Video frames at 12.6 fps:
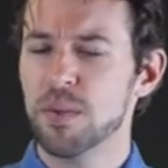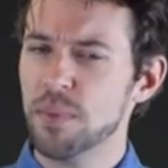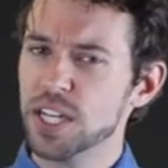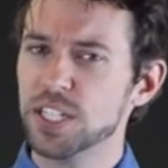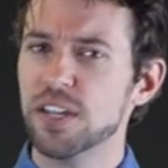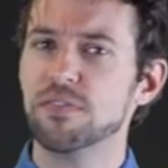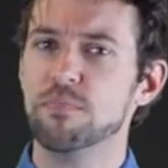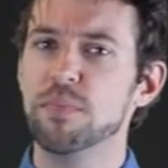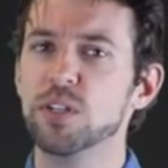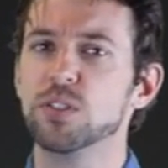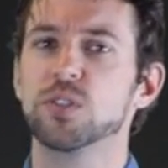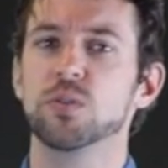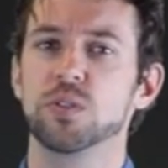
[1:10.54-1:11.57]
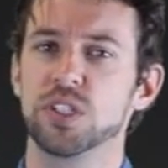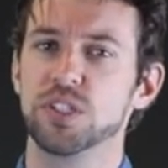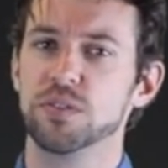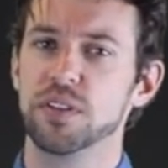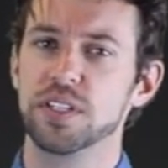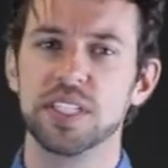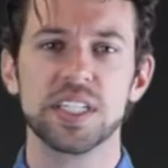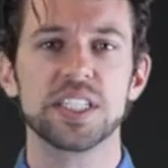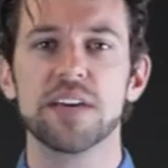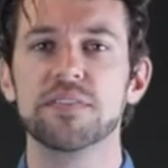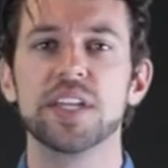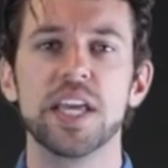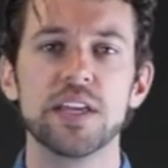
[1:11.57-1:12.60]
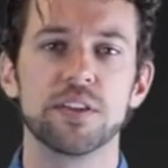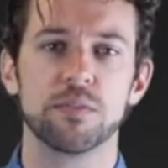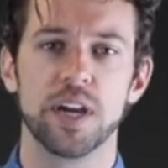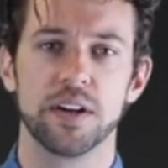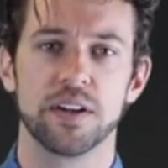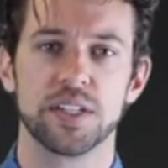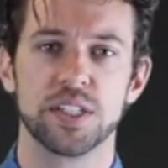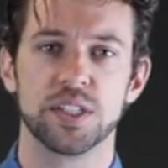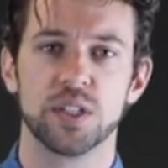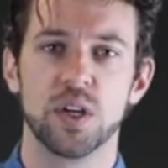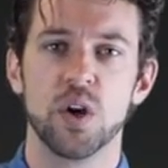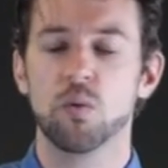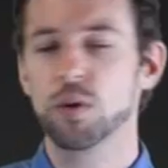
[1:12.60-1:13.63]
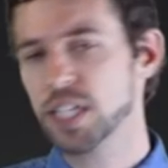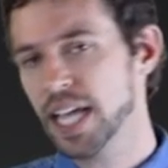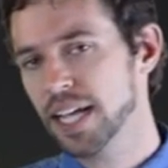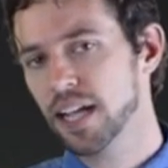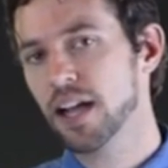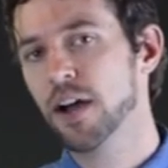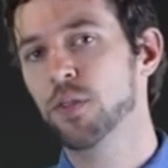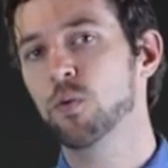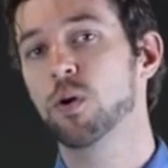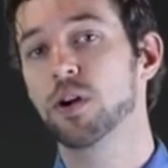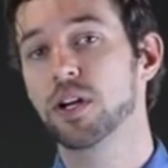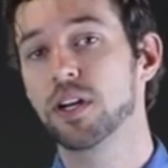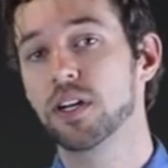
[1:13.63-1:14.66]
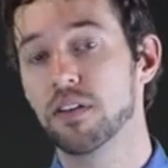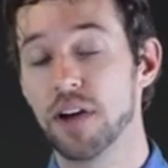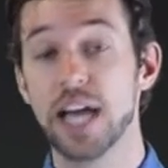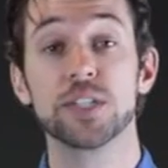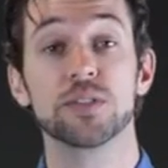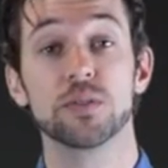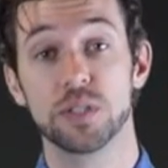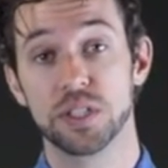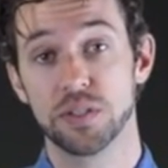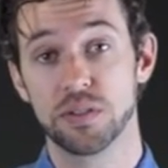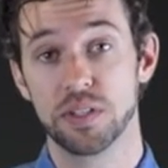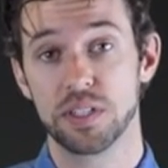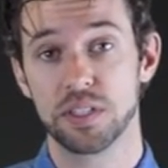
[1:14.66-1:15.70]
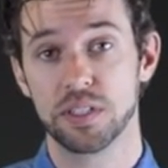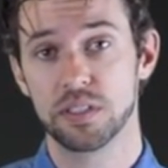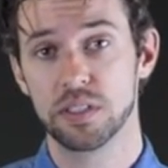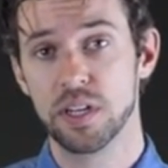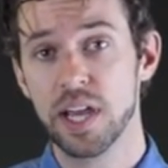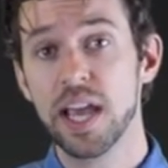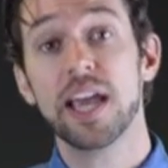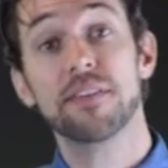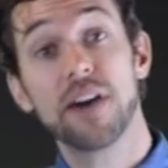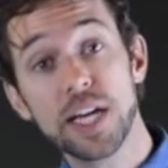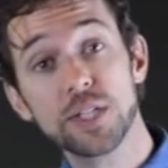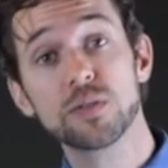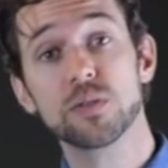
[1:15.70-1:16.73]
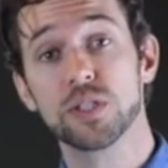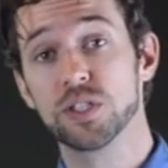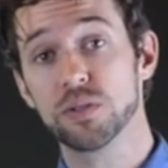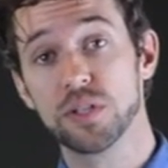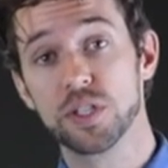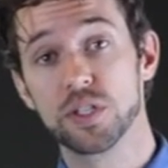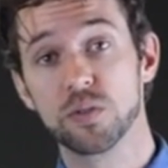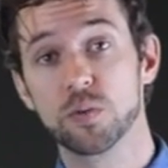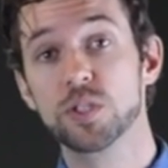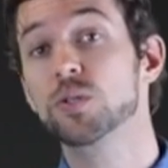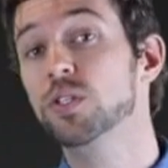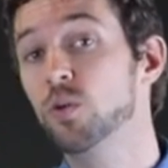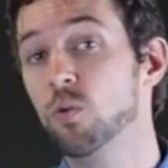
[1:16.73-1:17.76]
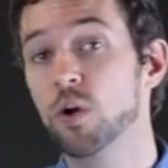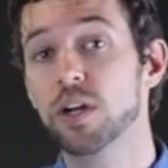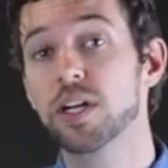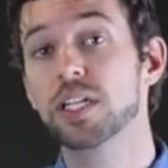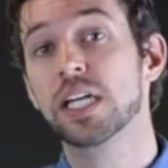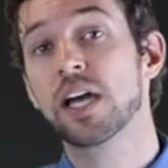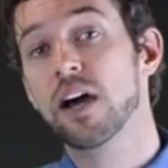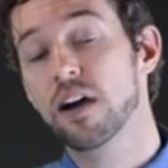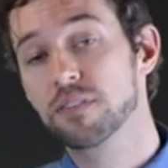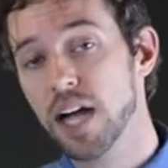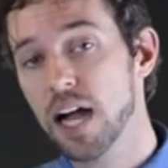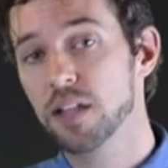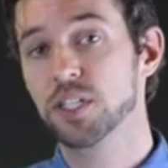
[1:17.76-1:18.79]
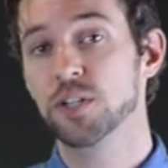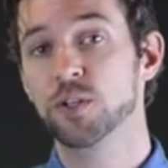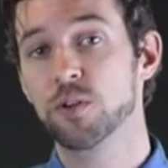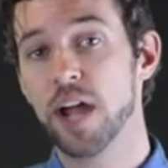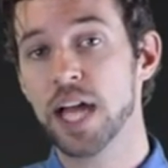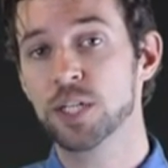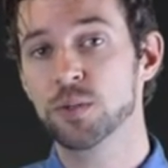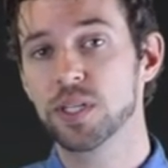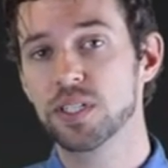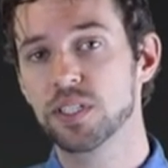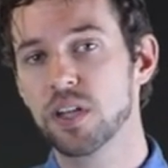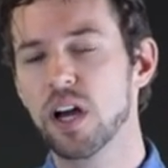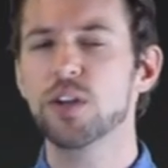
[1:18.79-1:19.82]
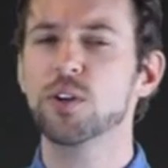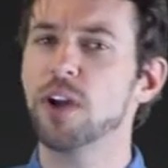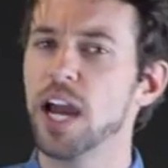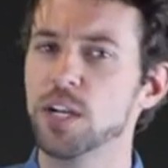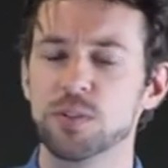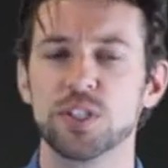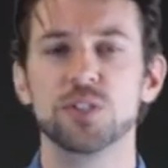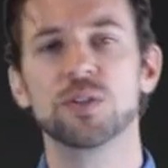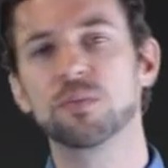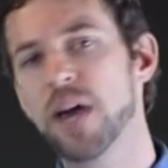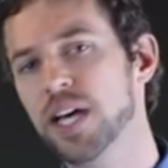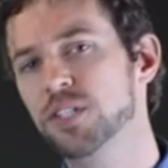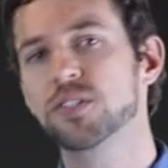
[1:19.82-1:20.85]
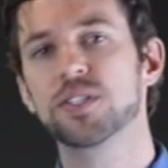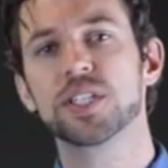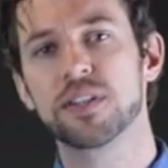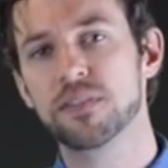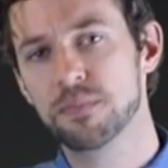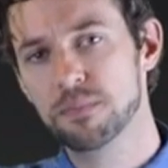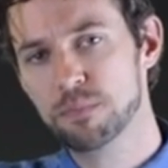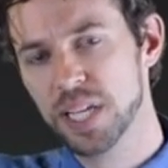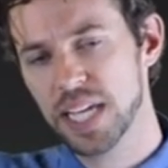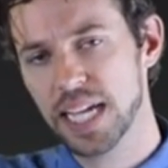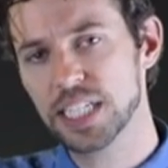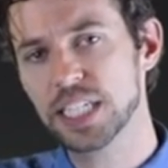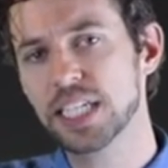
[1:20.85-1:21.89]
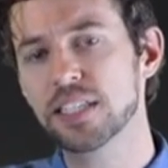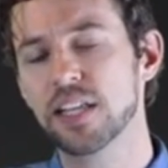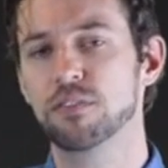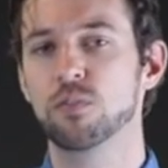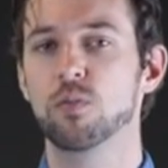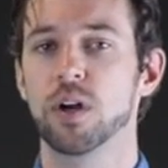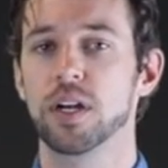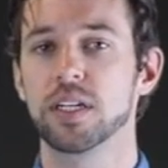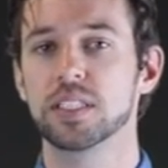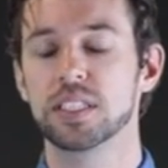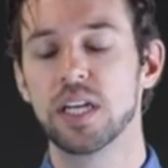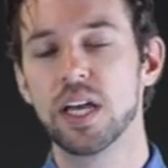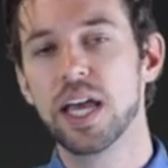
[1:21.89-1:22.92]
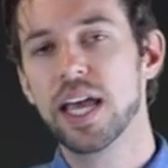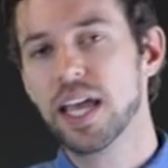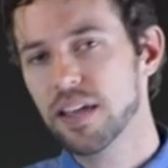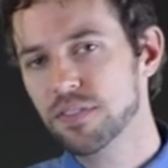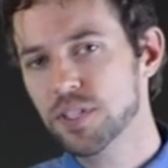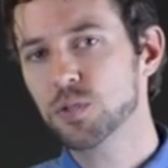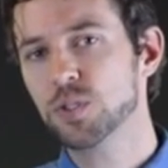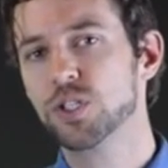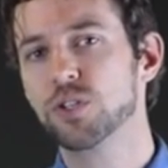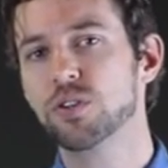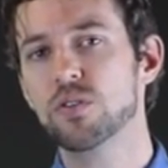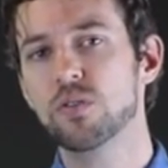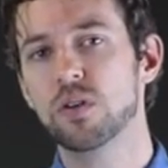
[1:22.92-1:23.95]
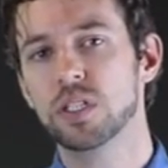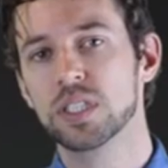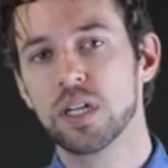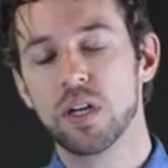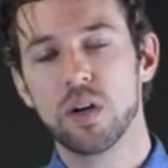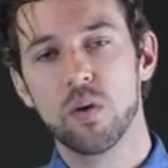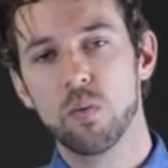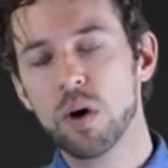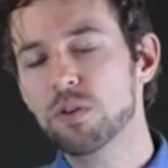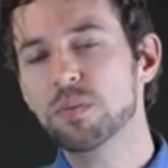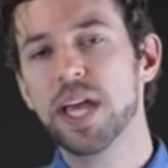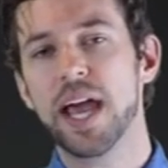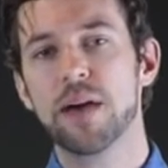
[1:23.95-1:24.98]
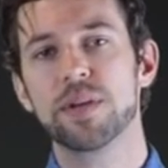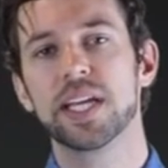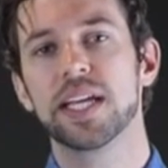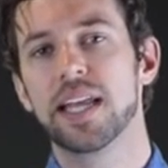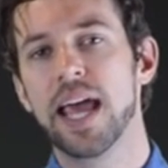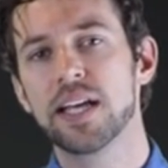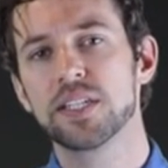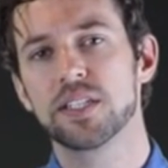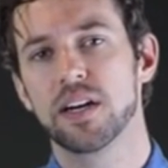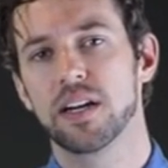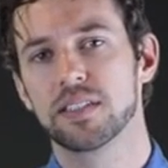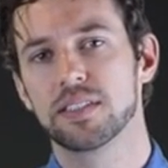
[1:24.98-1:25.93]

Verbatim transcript: imagine if middle school students, sixth, seventh, and eighth graders, were taking on the work of high school students. If high school students were doing the work of college undergraduates, undergraduates doing master's and PhD level work, if this was true, what would be happening at NASA?